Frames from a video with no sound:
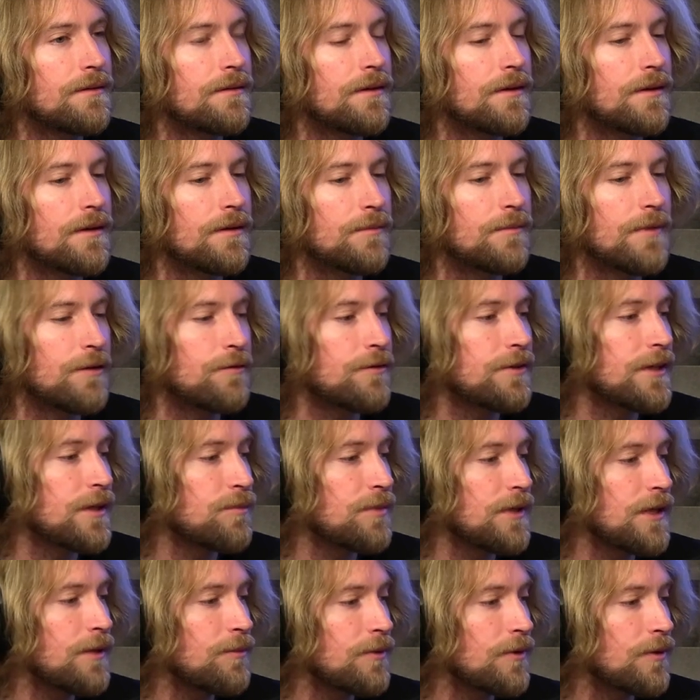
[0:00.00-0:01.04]
um, everyday
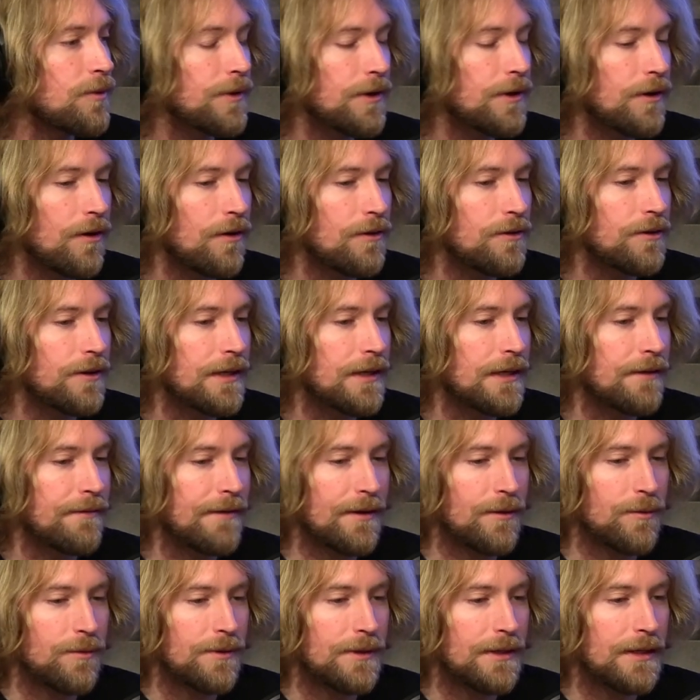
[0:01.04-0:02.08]
people, we're all looking
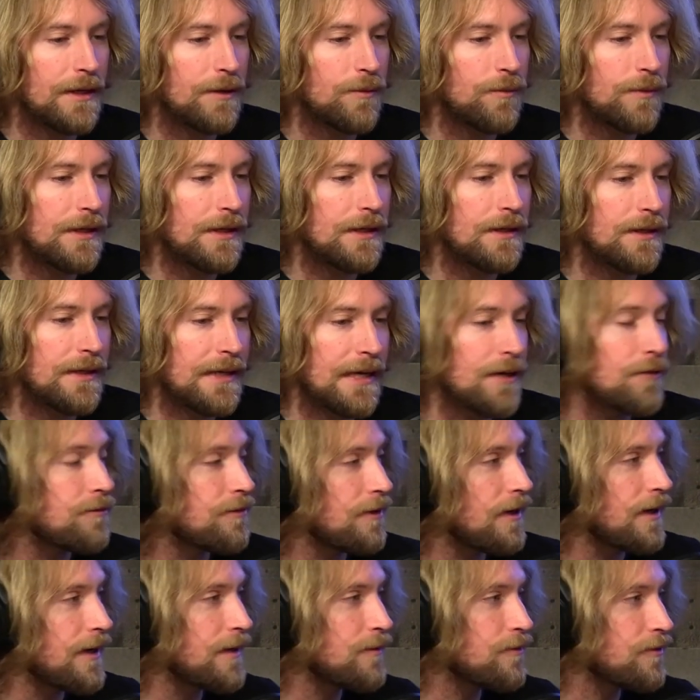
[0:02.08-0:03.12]
around and, and, we get a
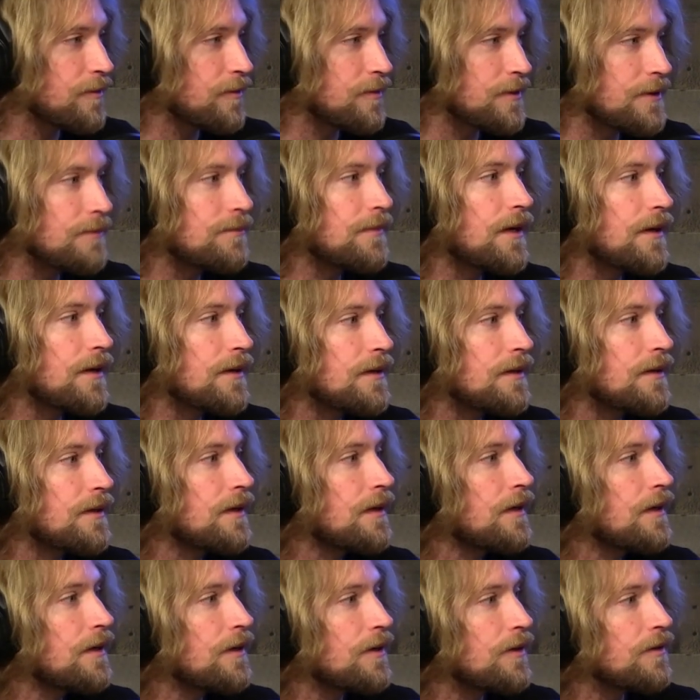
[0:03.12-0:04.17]
vibe from somebody.
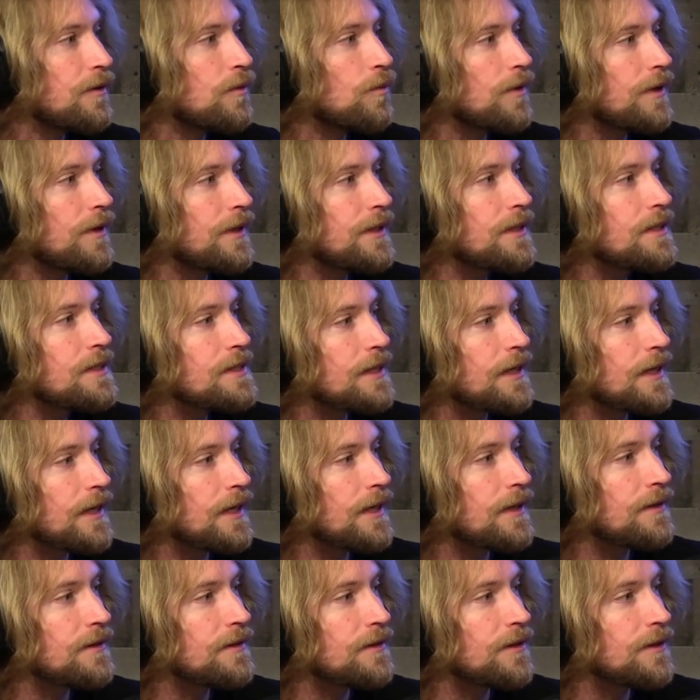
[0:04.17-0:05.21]
Mm-hmm. You know, what is
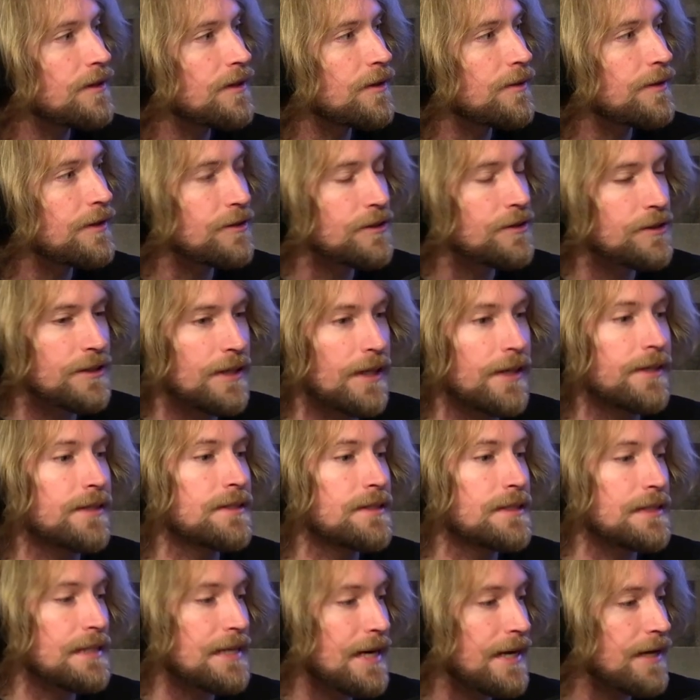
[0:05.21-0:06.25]
that? You know, and there's
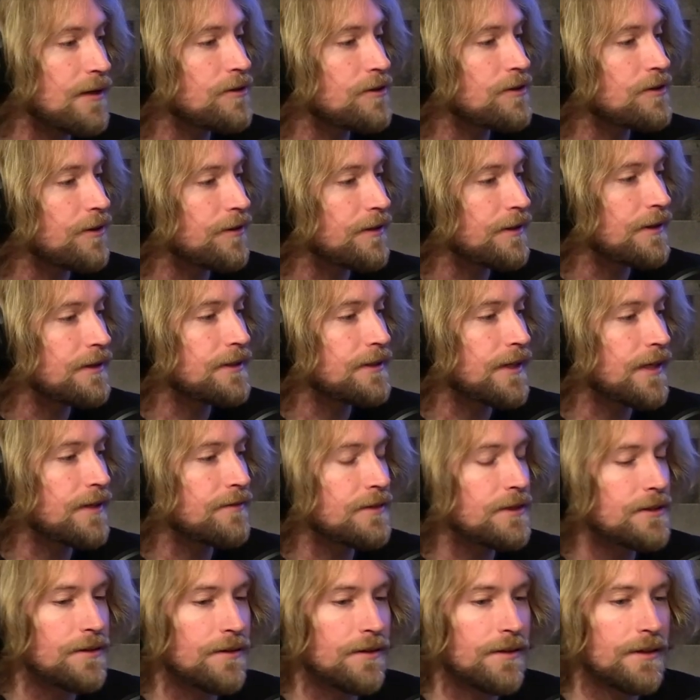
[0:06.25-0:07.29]
science now starting to dive
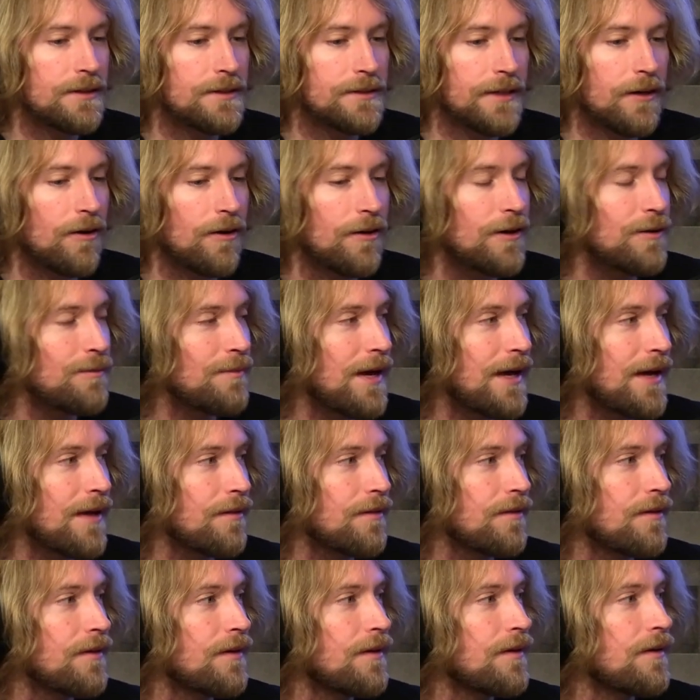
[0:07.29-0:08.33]
into things like HeartMath,
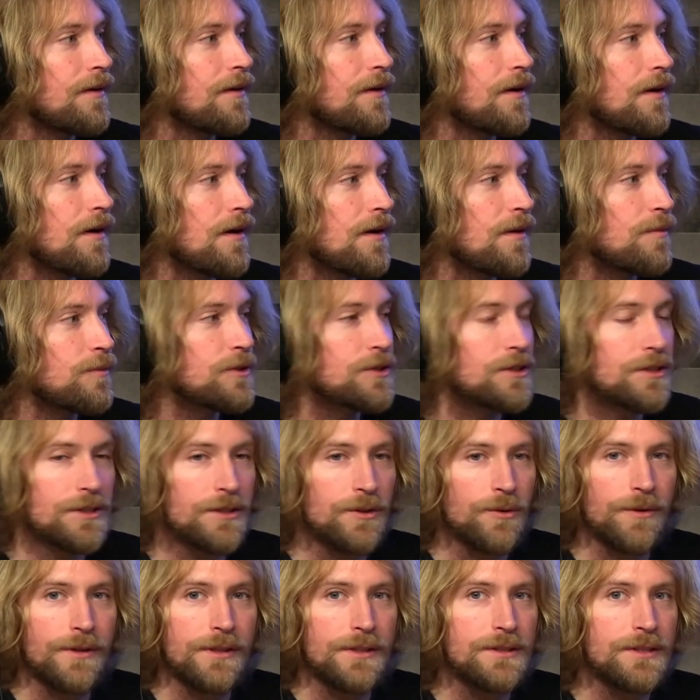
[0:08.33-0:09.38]
um, which is
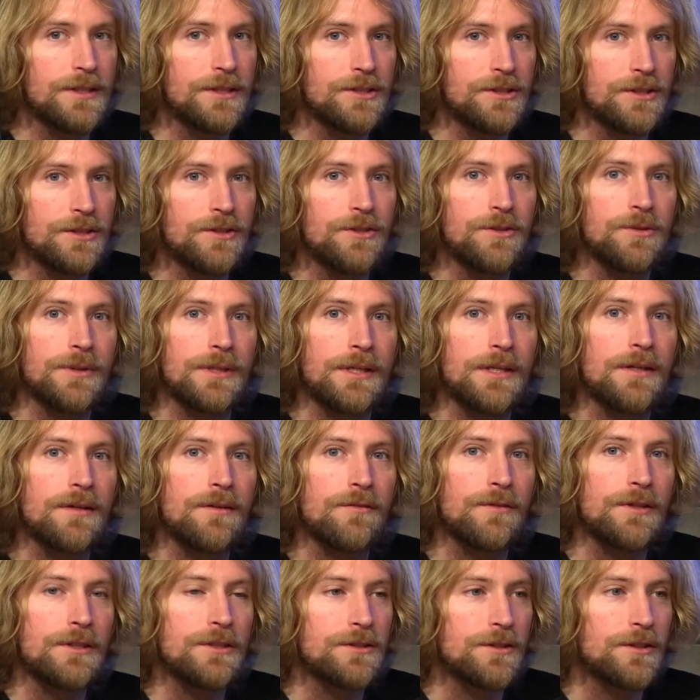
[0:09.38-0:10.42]
an organization doing
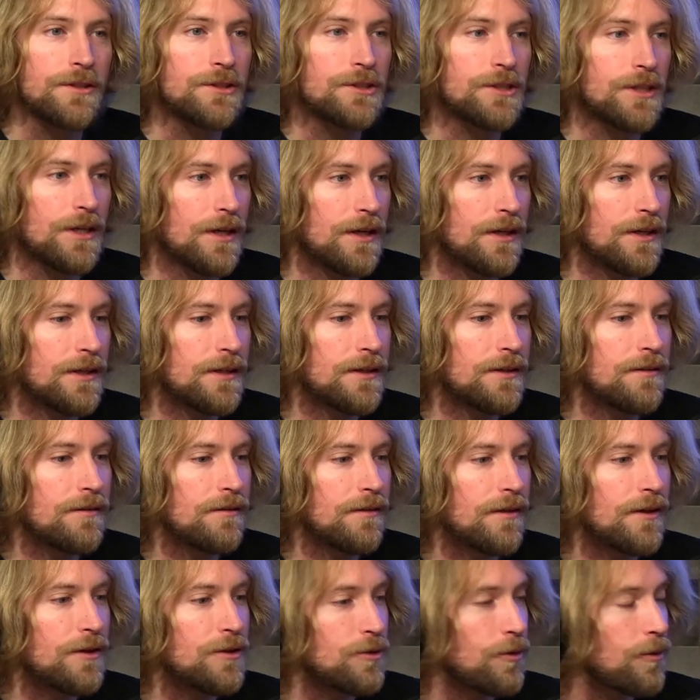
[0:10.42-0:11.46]
research on
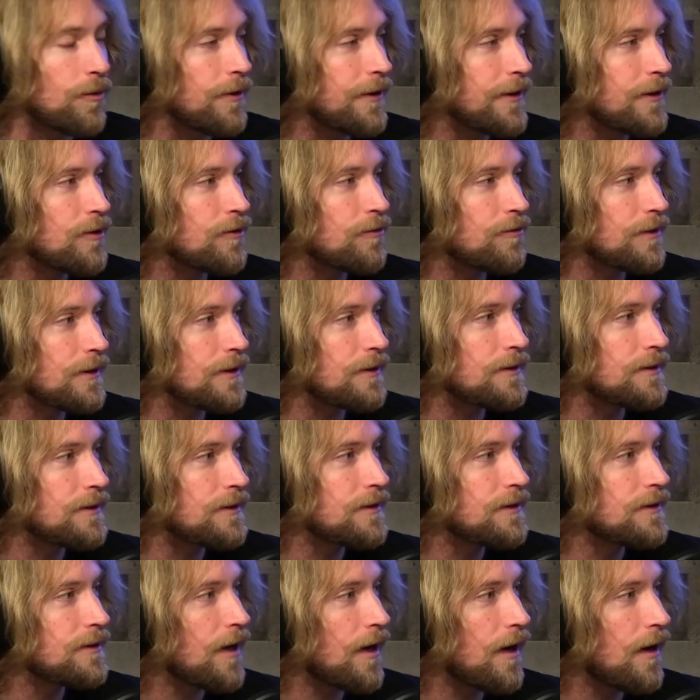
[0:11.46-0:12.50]
the toroidal field,
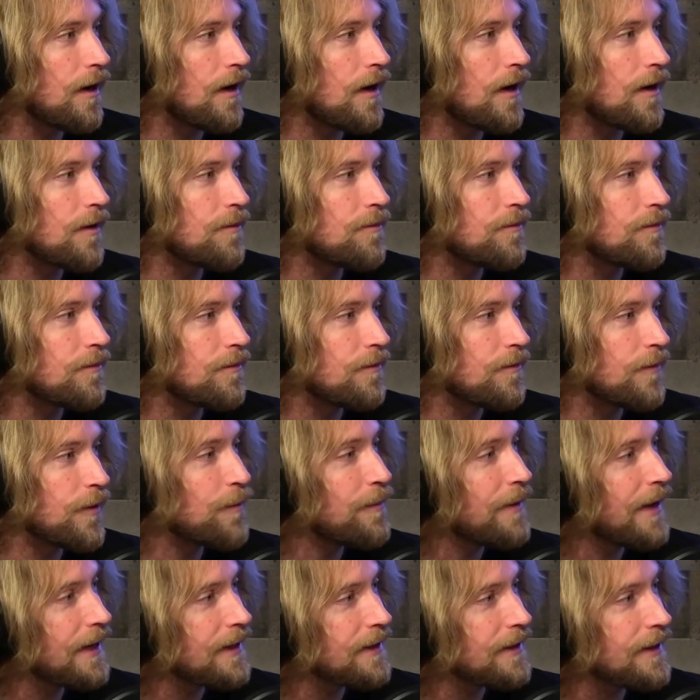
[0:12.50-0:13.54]
mm-hmm. um, the
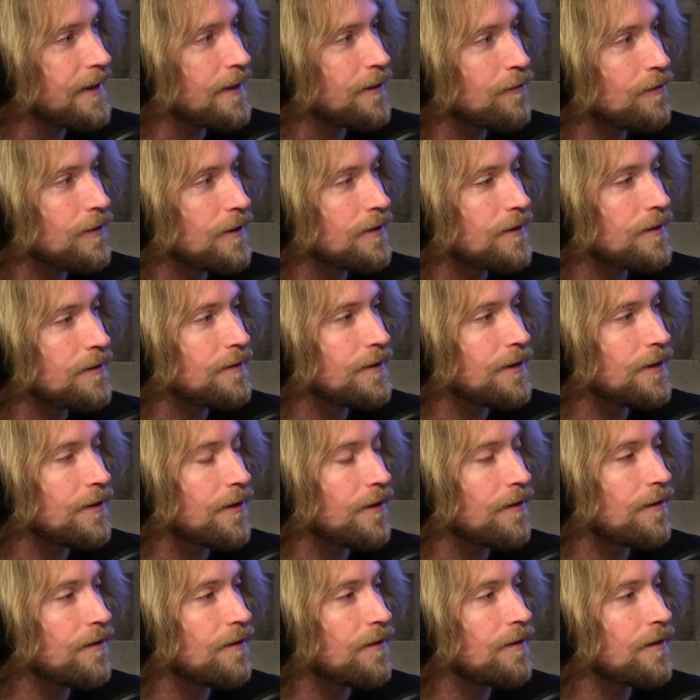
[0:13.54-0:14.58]
magnetic field of the
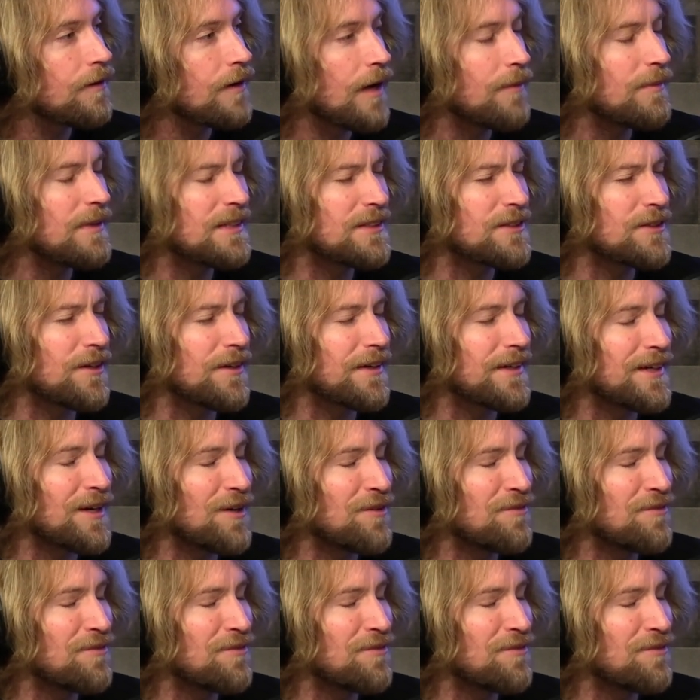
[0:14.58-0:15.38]
Earth. I mean, sorry,